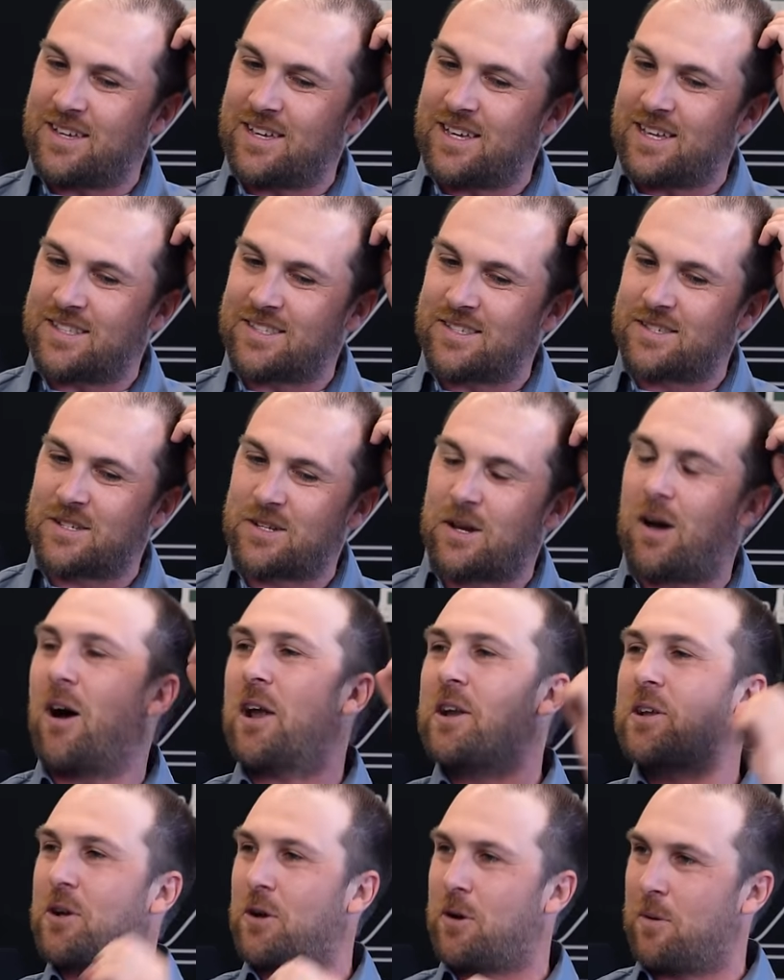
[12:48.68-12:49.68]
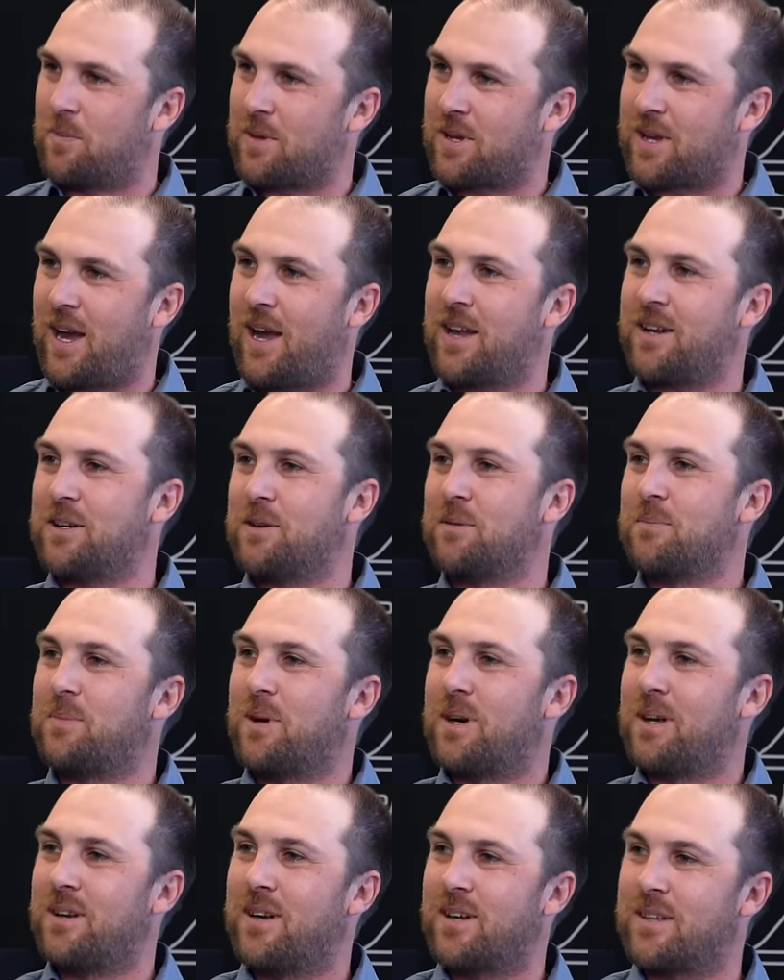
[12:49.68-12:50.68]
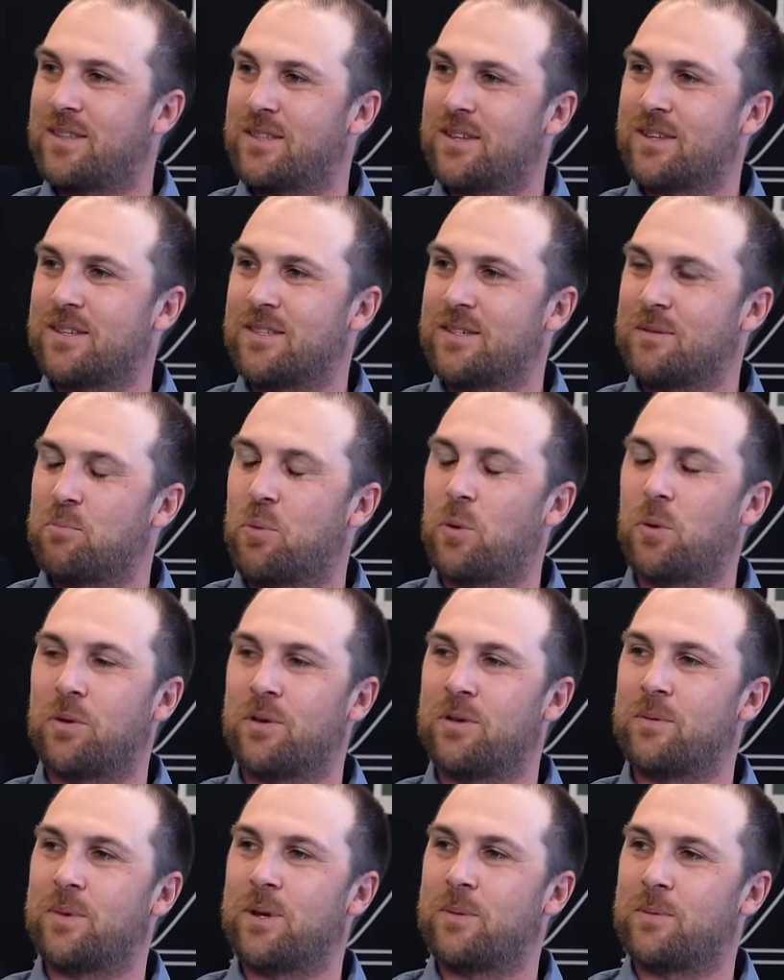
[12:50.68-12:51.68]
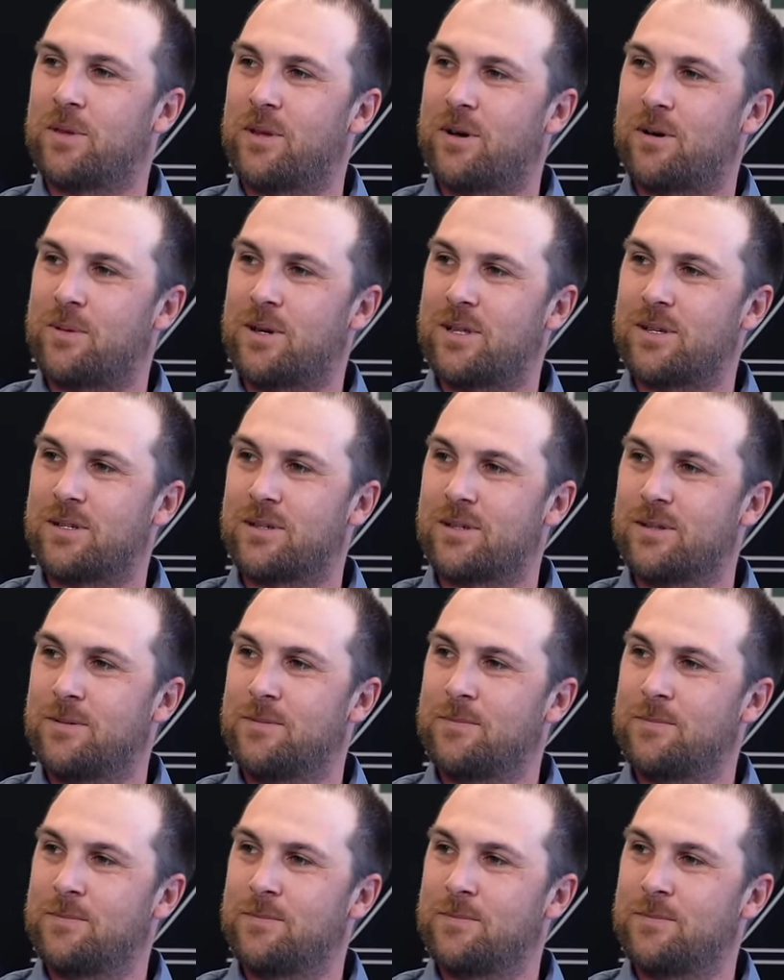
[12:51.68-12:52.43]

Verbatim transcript: it's kind of complicated, but I think it's important that people know about this.